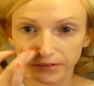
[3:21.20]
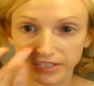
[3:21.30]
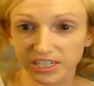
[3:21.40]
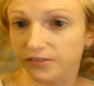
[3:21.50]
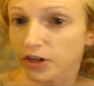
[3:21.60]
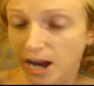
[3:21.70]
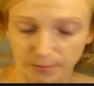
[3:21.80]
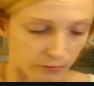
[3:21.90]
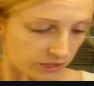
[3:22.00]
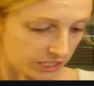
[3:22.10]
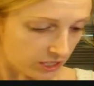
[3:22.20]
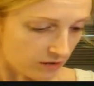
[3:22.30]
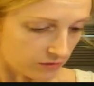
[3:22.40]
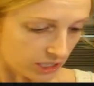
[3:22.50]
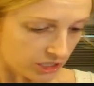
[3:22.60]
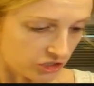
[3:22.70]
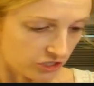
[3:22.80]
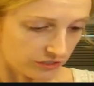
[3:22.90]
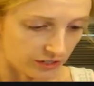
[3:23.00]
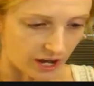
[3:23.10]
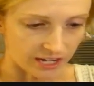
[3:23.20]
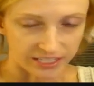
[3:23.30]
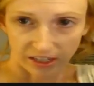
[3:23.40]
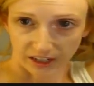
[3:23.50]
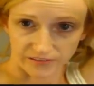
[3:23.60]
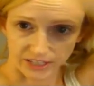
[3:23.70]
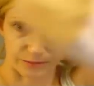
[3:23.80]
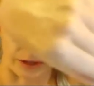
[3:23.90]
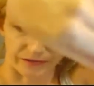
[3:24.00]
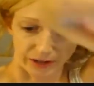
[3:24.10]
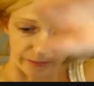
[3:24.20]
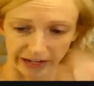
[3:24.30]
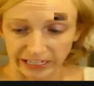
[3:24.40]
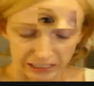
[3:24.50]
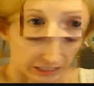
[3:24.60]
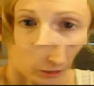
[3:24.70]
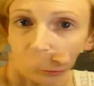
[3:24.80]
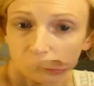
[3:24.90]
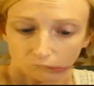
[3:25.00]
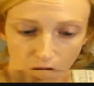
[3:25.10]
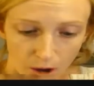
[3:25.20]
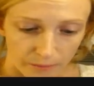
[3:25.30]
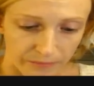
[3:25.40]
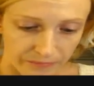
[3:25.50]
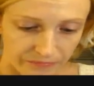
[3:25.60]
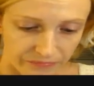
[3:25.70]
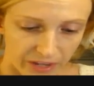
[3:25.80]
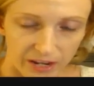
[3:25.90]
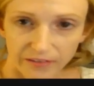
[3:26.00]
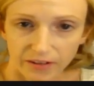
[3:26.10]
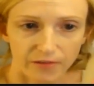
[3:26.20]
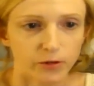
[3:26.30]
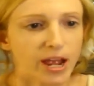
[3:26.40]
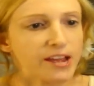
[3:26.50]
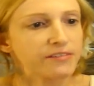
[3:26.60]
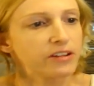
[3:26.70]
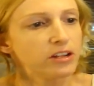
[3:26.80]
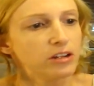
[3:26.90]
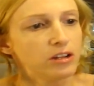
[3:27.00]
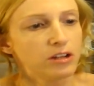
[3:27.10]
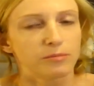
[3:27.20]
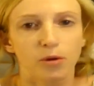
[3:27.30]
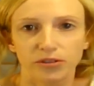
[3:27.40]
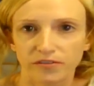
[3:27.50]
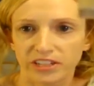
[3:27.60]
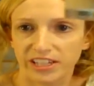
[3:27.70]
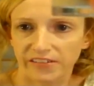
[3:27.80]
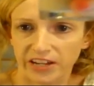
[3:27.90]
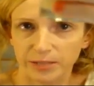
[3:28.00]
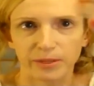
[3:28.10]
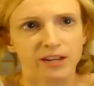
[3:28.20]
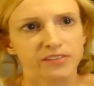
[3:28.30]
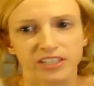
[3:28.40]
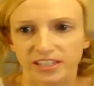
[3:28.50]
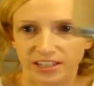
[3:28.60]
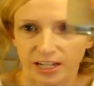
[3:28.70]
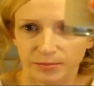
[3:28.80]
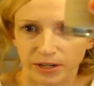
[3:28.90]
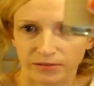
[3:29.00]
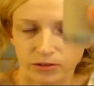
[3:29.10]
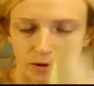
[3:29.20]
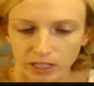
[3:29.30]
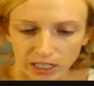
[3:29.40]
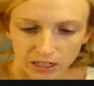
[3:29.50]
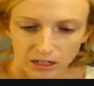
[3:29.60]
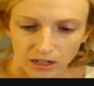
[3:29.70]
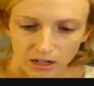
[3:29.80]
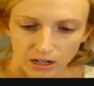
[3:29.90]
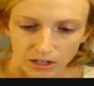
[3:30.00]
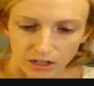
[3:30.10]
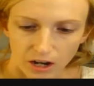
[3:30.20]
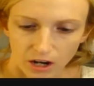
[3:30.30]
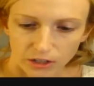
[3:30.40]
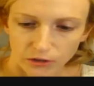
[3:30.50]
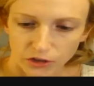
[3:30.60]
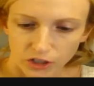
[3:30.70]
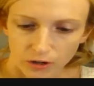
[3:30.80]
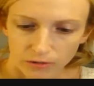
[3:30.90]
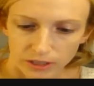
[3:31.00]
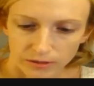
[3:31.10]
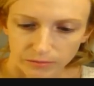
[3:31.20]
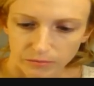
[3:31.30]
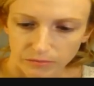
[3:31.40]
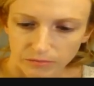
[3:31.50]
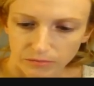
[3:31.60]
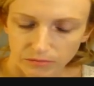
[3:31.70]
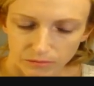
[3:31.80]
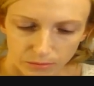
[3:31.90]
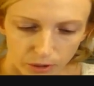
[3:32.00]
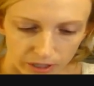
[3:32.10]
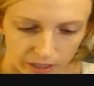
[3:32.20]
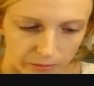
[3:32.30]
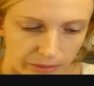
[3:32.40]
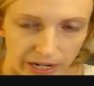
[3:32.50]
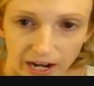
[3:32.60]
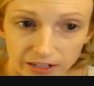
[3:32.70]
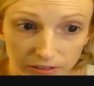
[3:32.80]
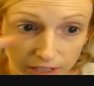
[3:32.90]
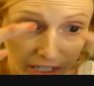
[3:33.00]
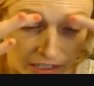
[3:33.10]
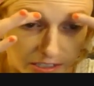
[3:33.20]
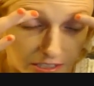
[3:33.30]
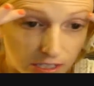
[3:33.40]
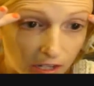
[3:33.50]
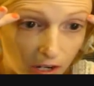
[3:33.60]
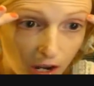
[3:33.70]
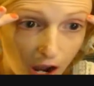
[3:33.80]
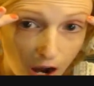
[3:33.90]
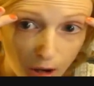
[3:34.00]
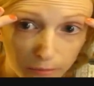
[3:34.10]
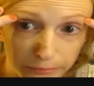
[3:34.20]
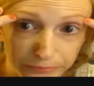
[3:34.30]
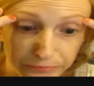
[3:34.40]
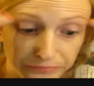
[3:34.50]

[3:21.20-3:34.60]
See if you're happy with the coverage. I still have some left on my hands. So, if you have, most of these have SPF. This is SPF 20. You should always put a little bit on your lids, and